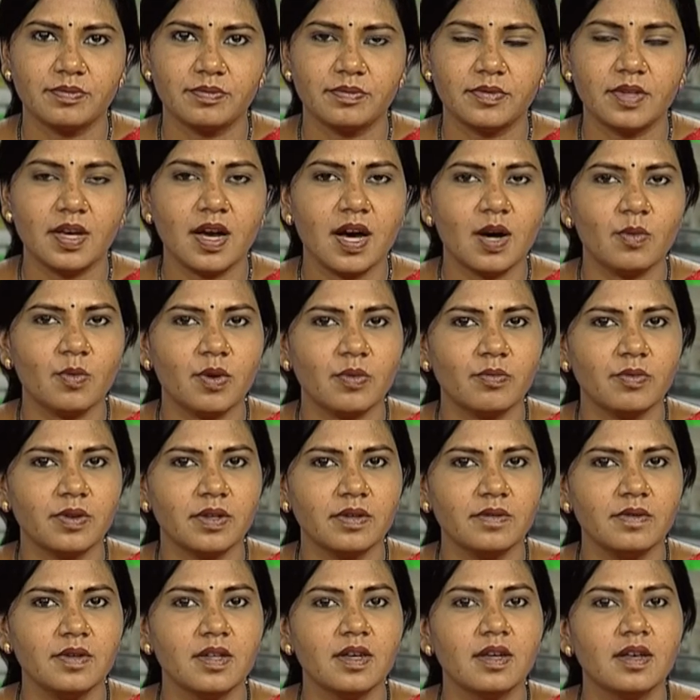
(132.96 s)
However,
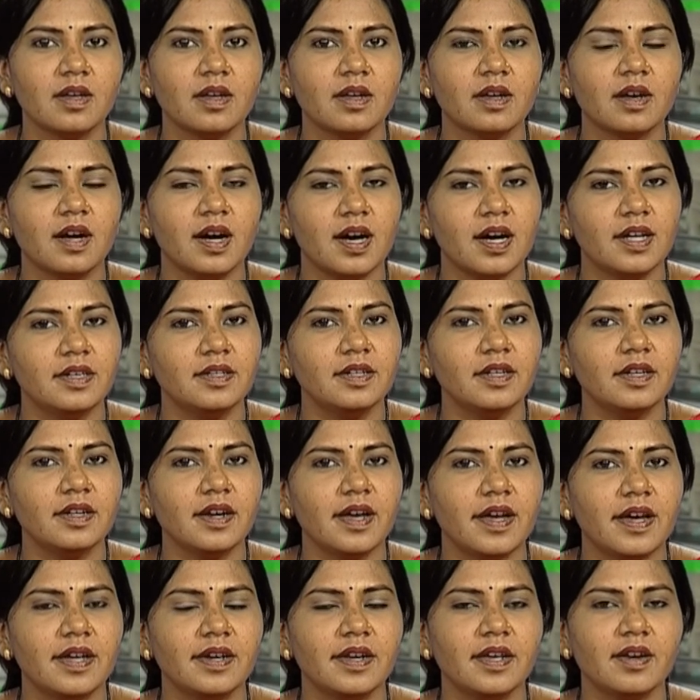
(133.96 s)
under
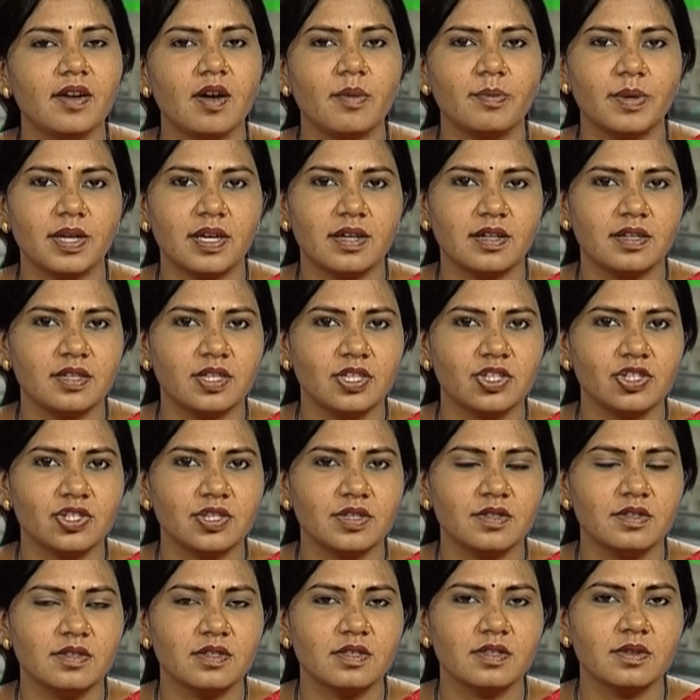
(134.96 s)
anaerobic
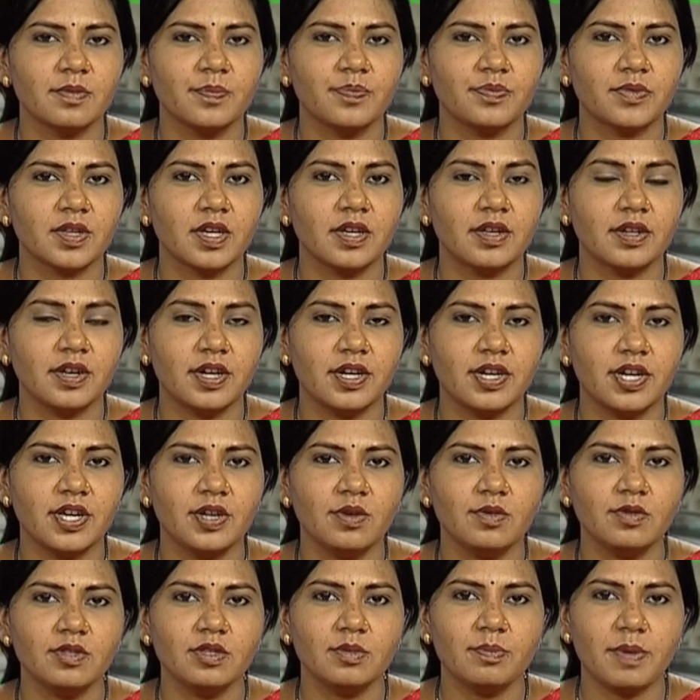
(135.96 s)
conditions,
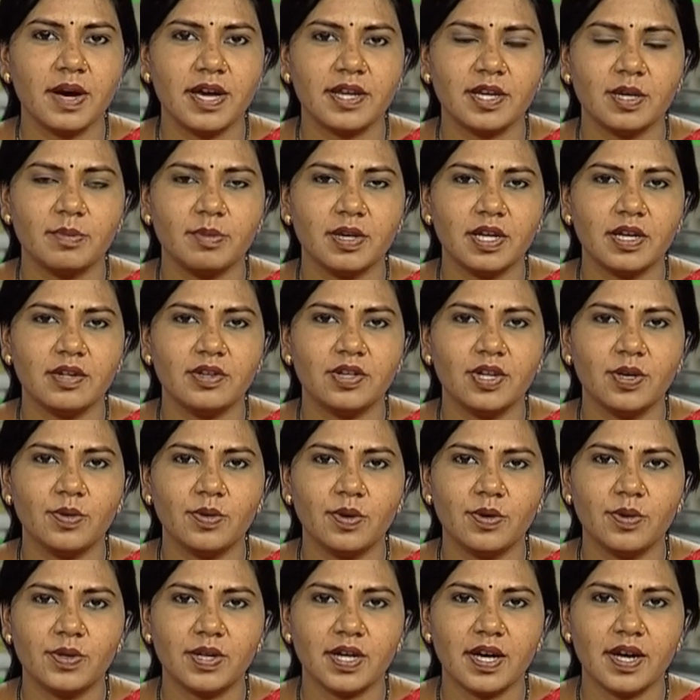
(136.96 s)
reduced pyrimidine
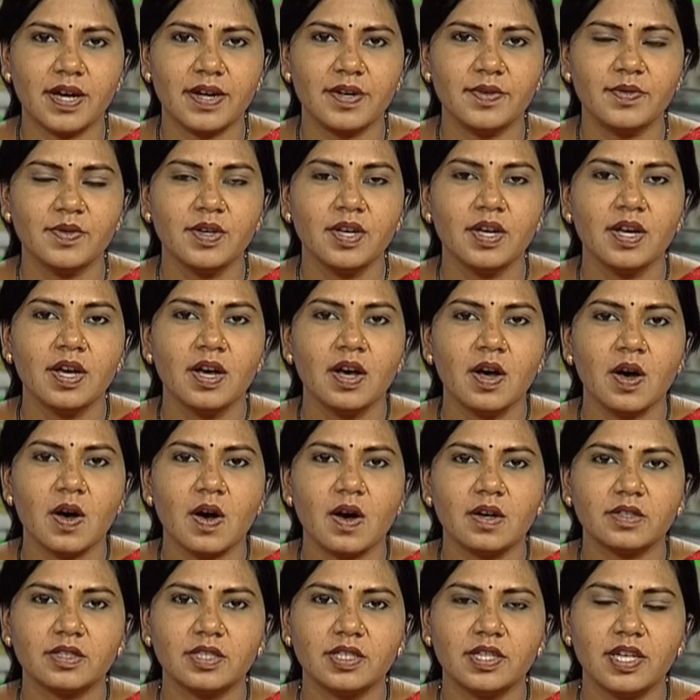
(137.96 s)
nucleotide
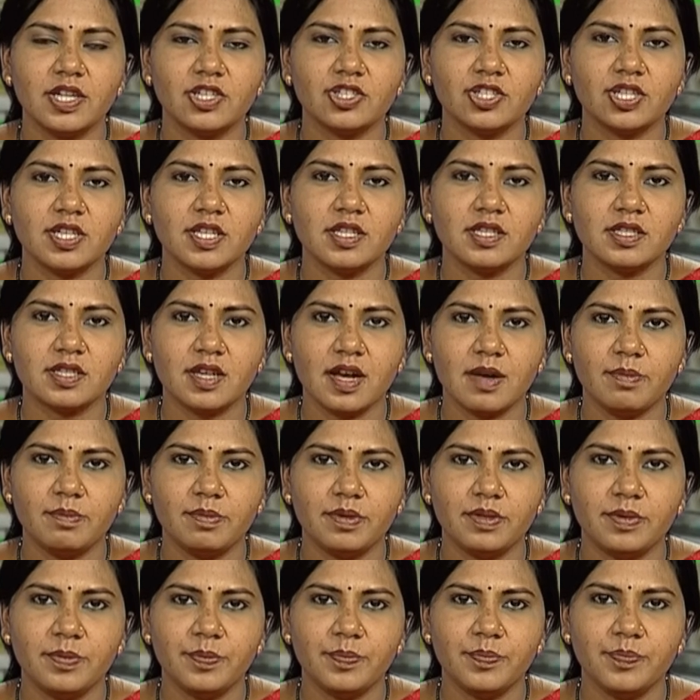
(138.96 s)
oxidation is
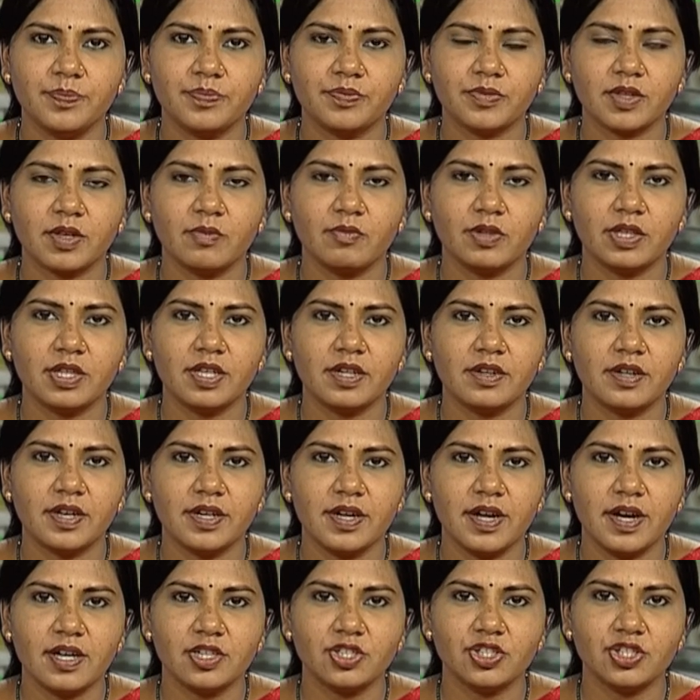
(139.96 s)
coupled with the
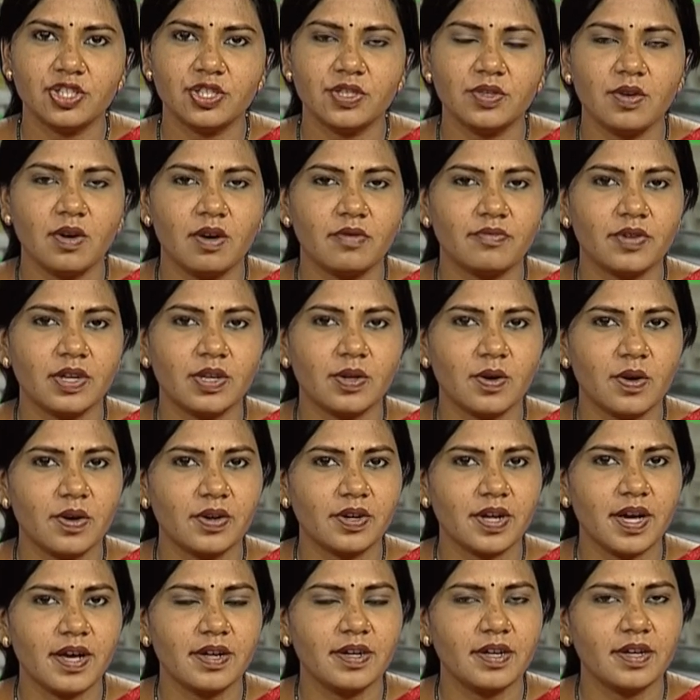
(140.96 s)
reduction of an
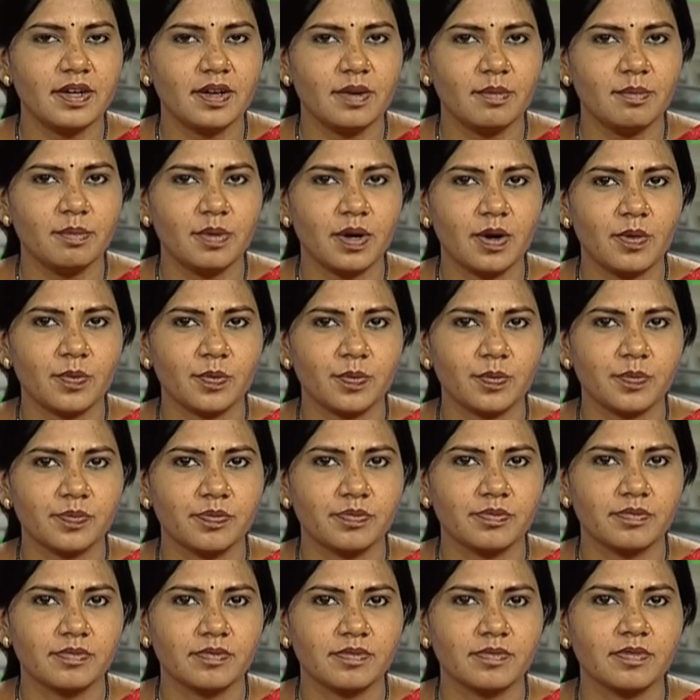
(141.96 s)
organic compound.
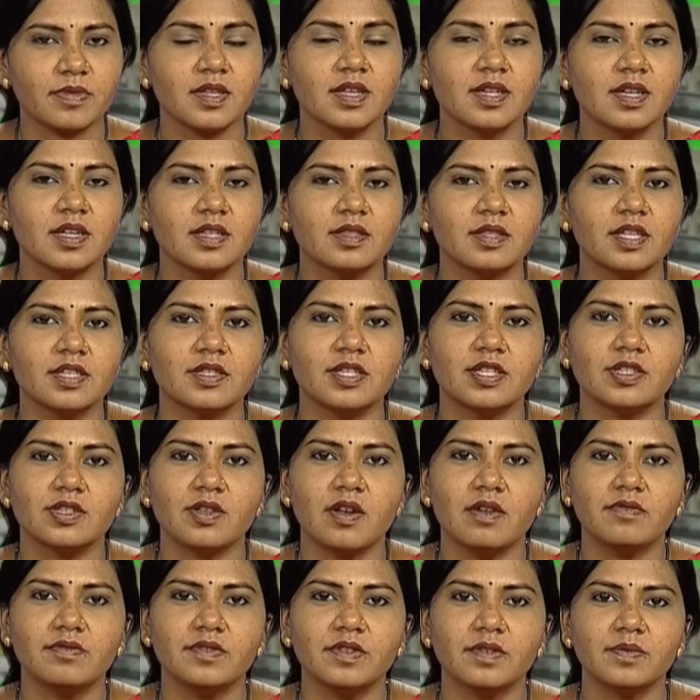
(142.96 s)
This is
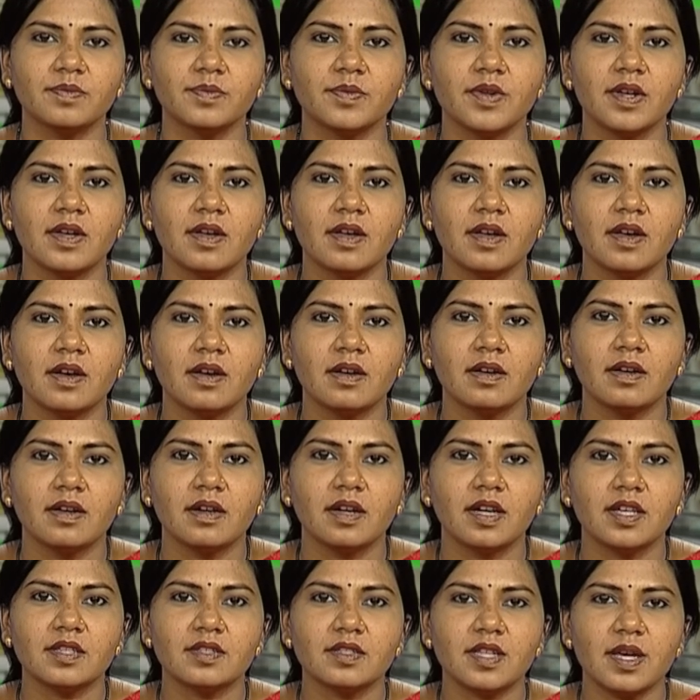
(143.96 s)
often
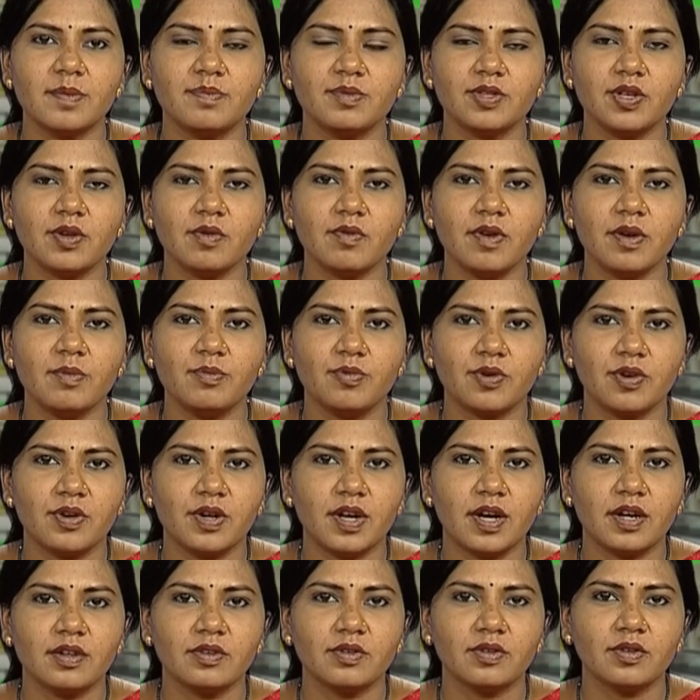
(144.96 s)
a subsequent
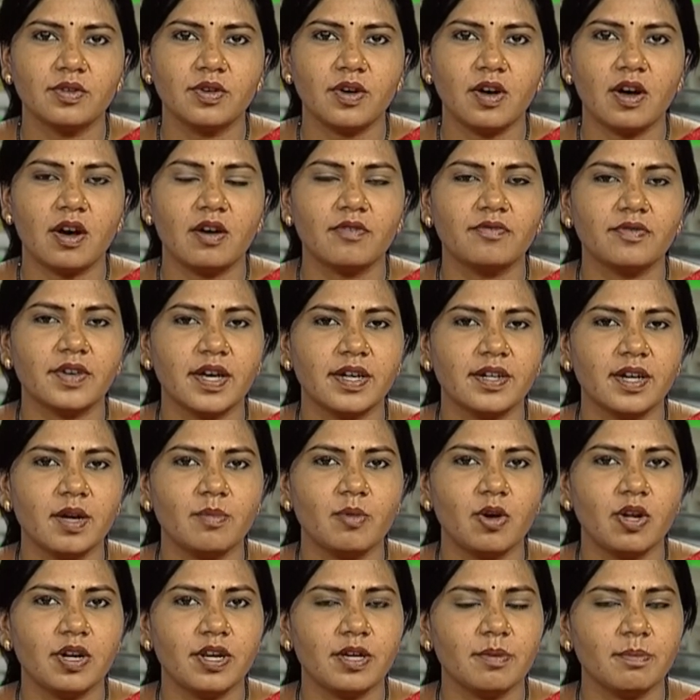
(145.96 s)
product of
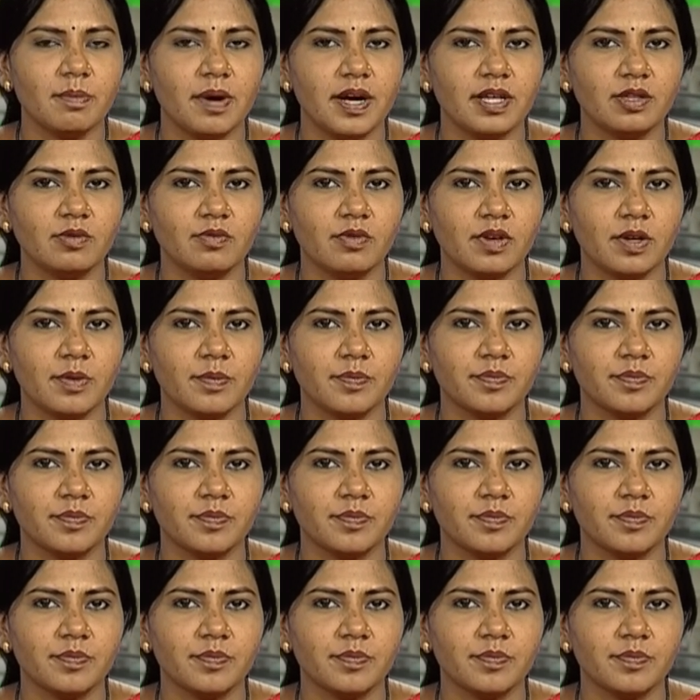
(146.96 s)
catabolic pathway.